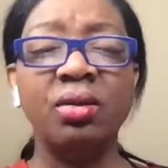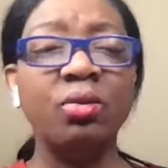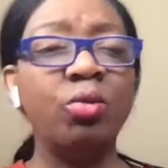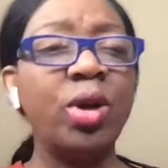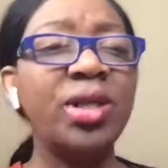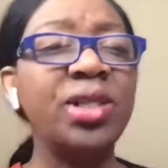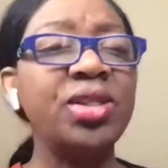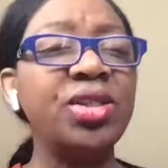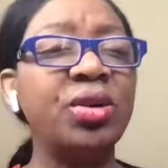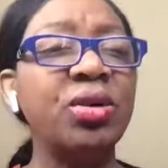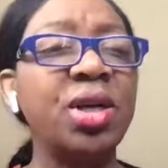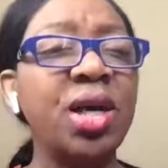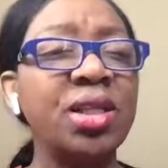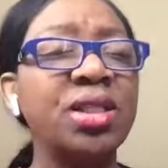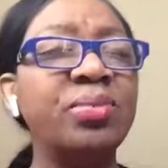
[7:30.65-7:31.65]
What is your
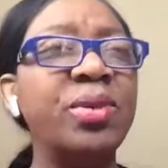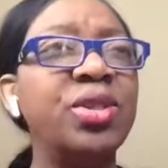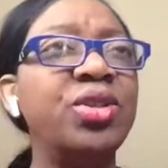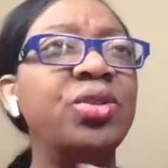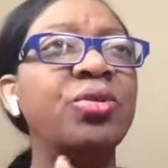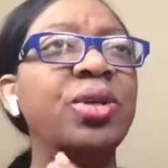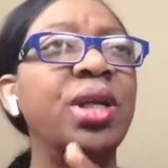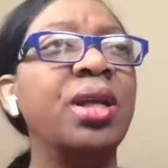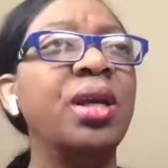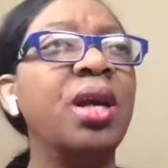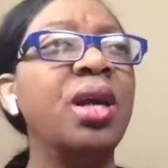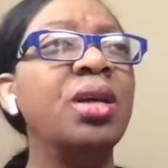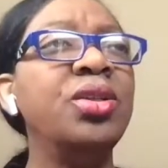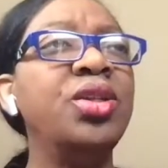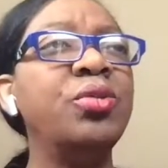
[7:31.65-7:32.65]
customer's journey?
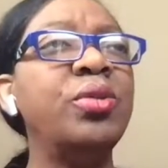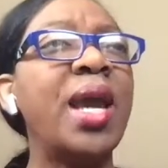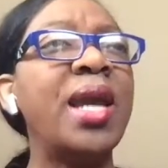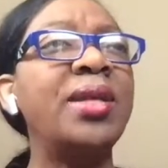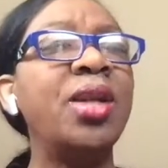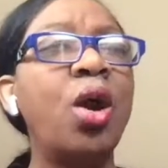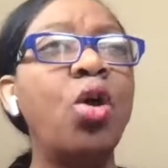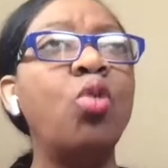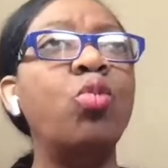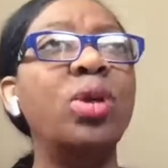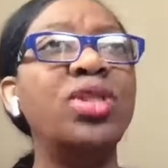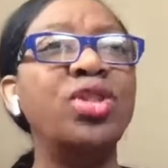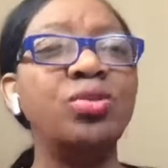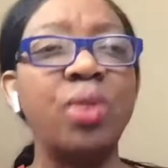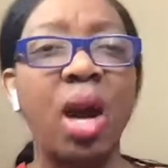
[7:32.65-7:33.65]
Do they know
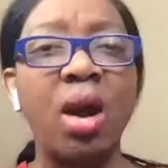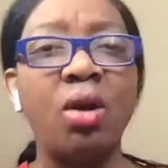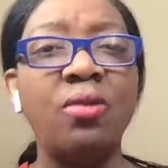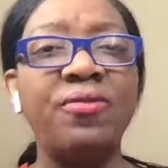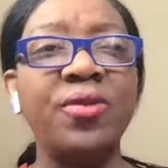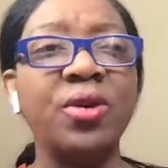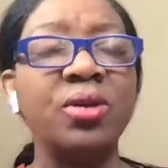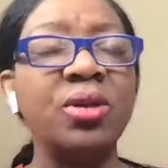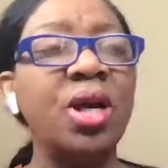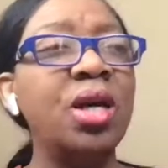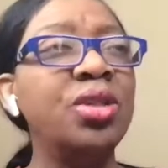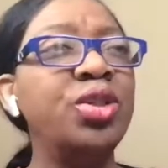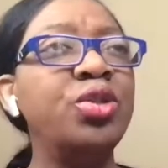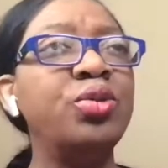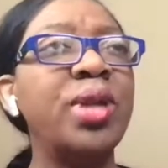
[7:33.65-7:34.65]
what you offer?
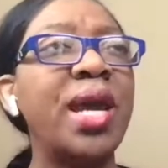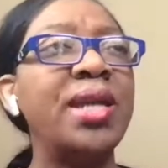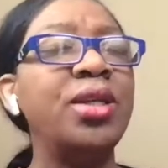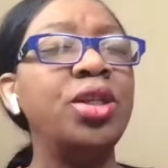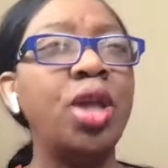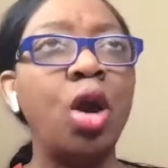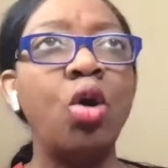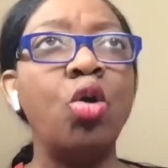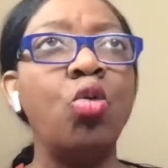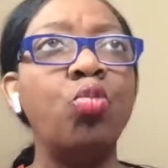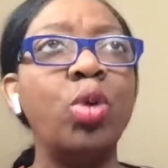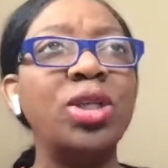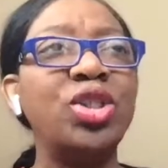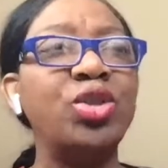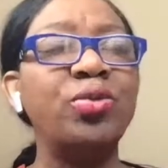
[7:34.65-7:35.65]
Do they know
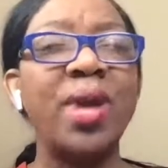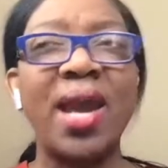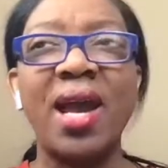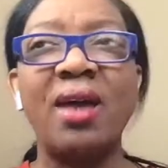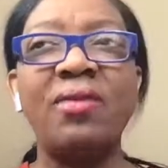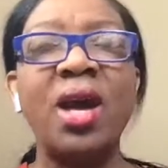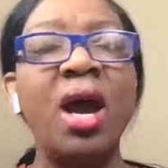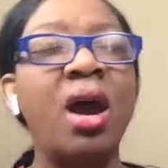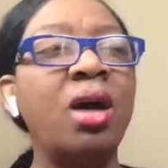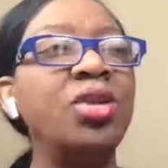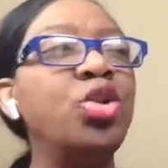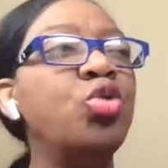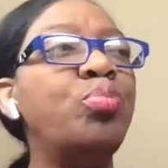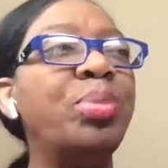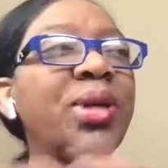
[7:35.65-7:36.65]
what you have? Are
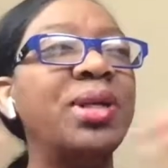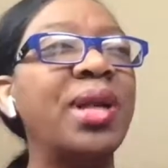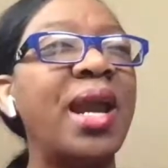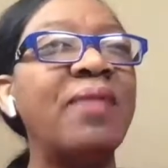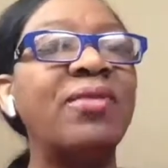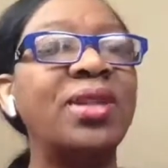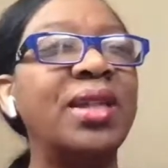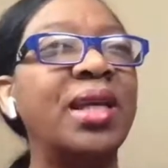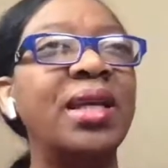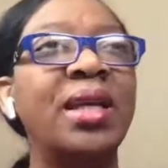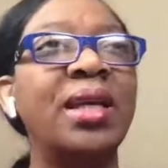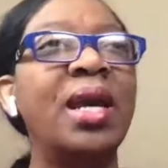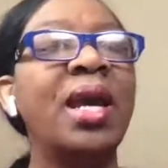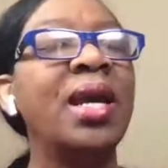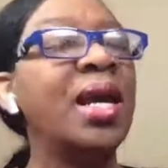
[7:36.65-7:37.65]
you putting
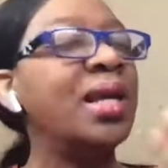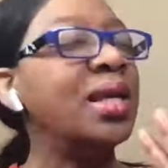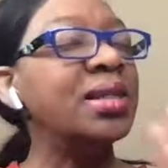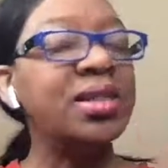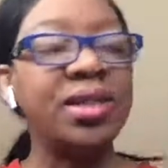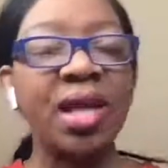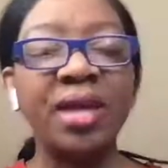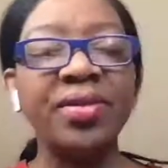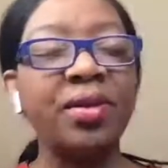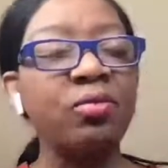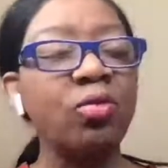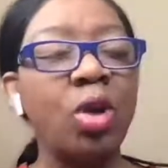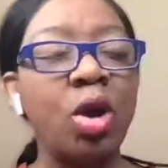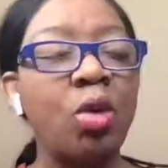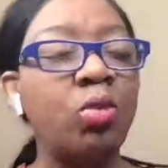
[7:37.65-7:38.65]
everything? And there's
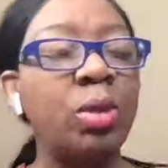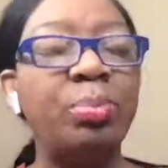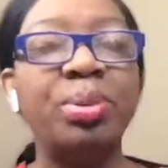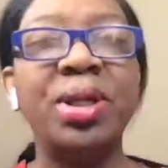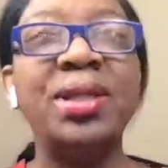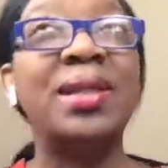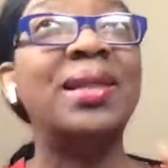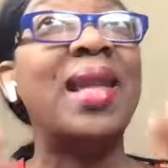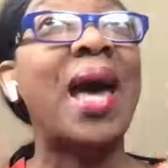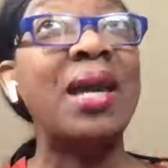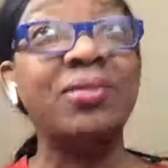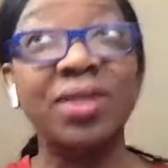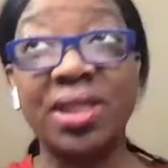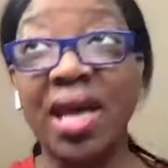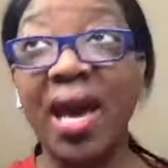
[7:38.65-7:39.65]
nothing wrong with putting
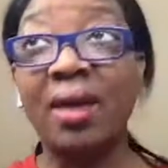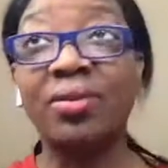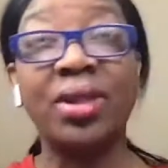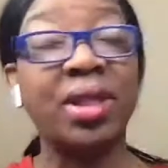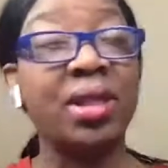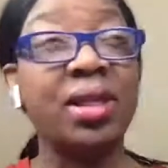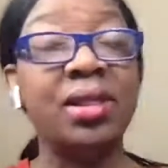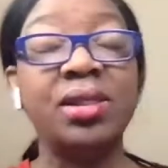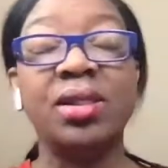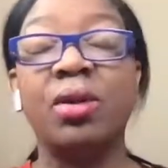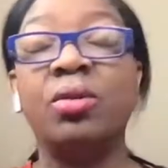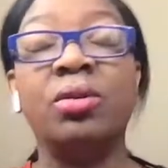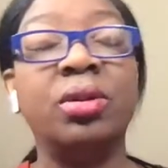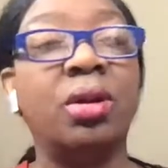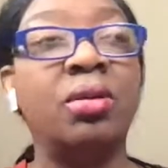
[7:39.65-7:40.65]
lifestyle things
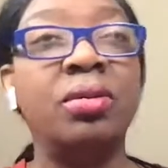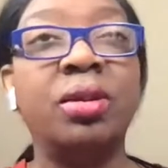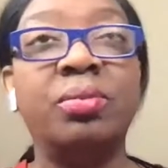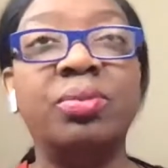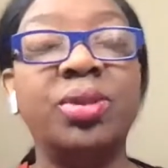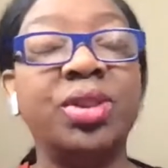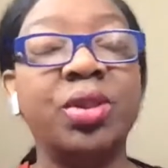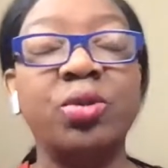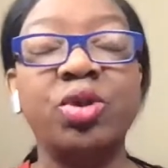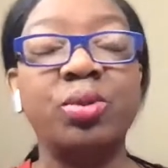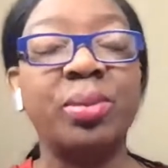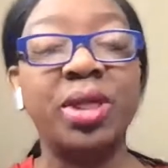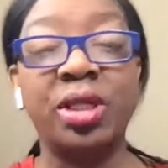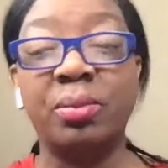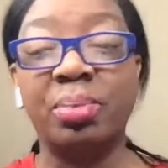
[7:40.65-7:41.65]
on the
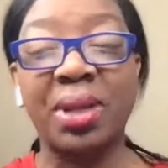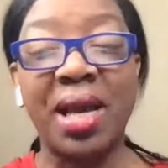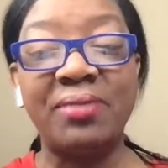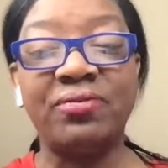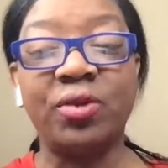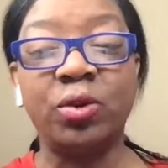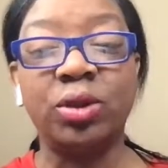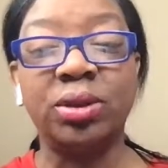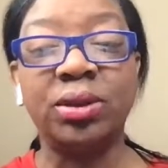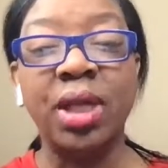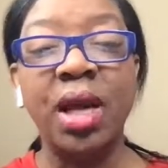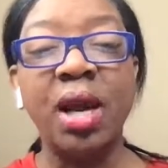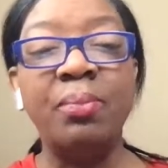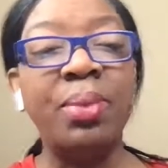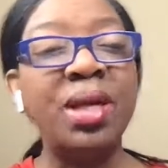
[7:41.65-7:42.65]
social media platforms,
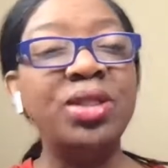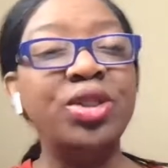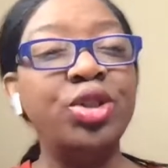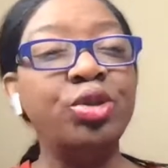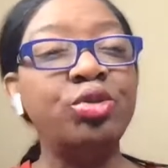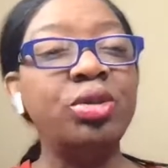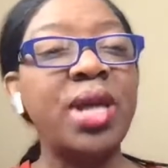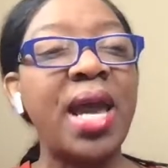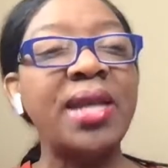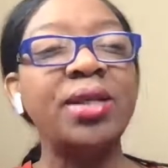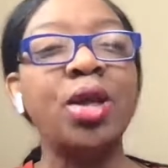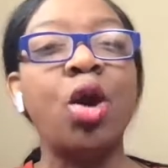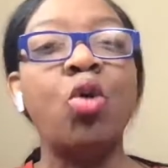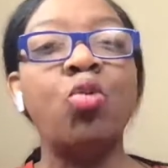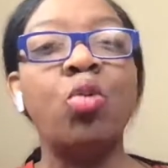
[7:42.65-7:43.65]
but do they
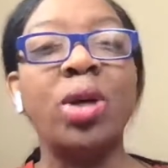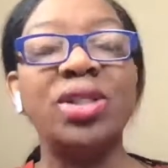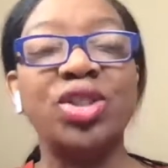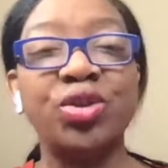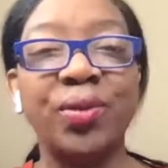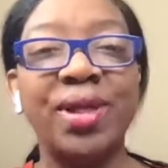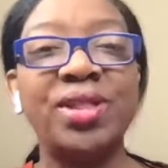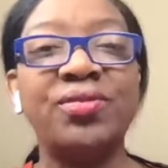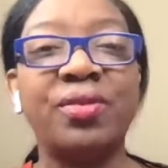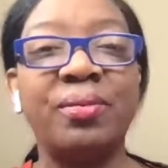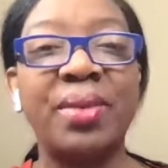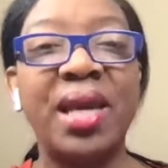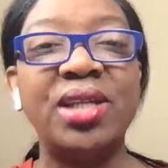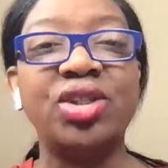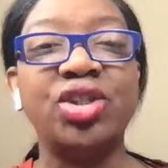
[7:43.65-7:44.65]
know what
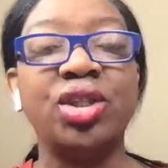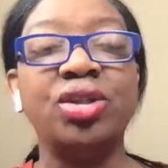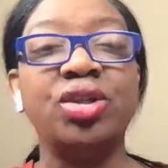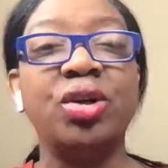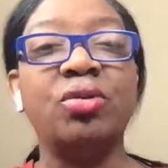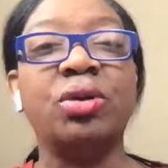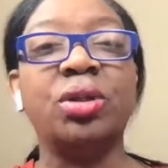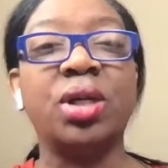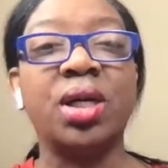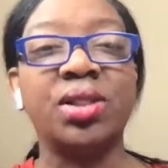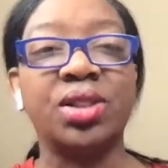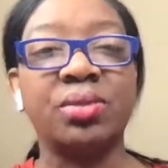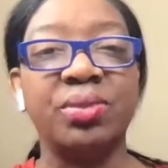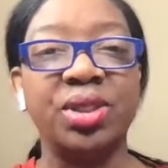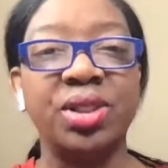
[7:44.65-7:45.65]
transformation your
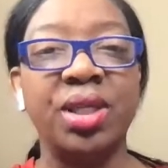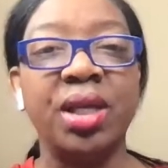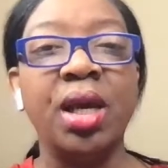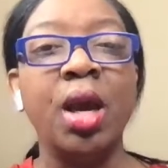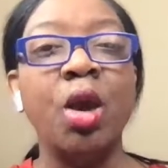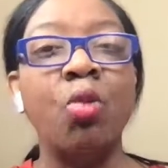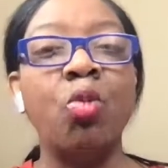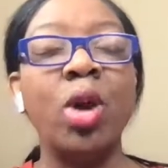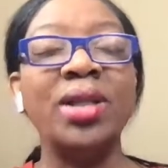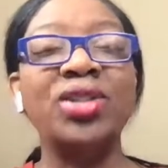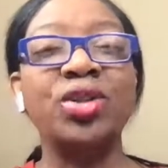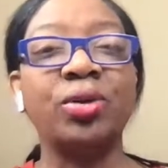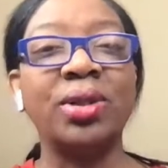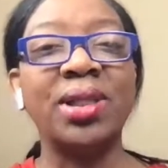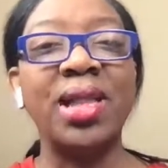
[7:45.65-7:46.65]
customers get, what
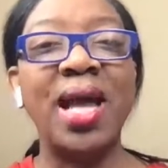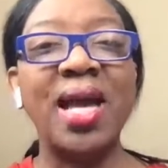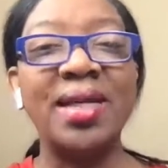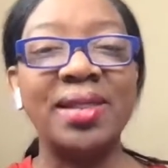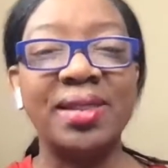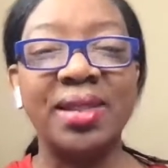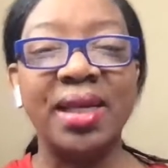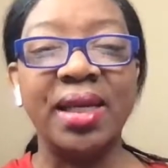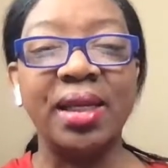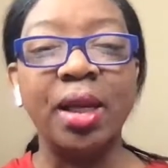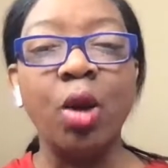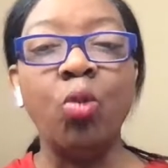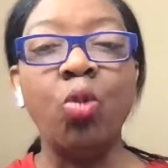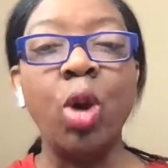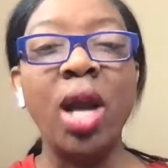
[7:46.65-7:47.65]
your clients get,
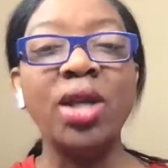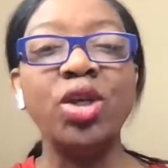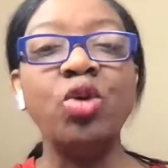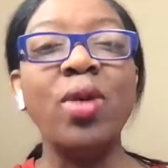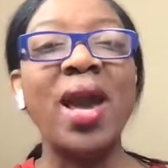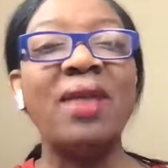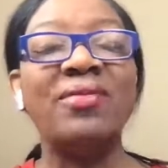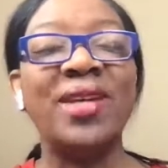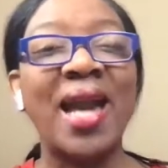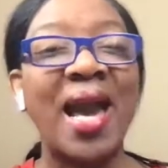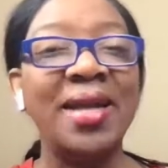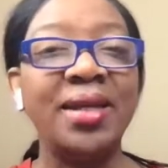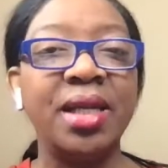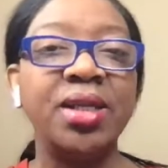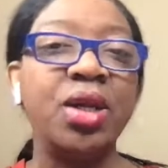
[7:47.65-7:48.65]
what you have
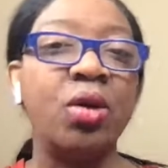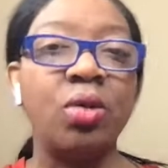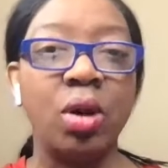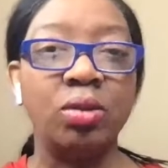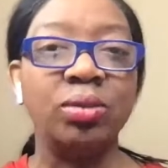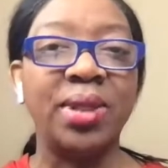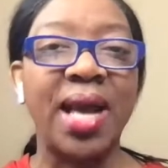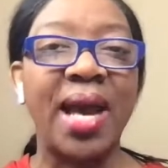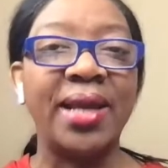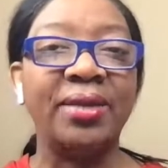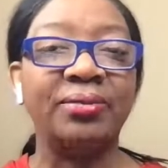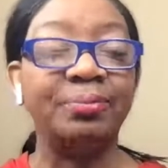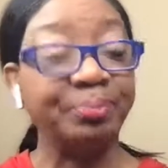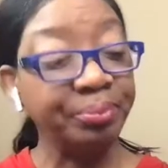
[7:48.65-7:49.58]
gotten in your own life?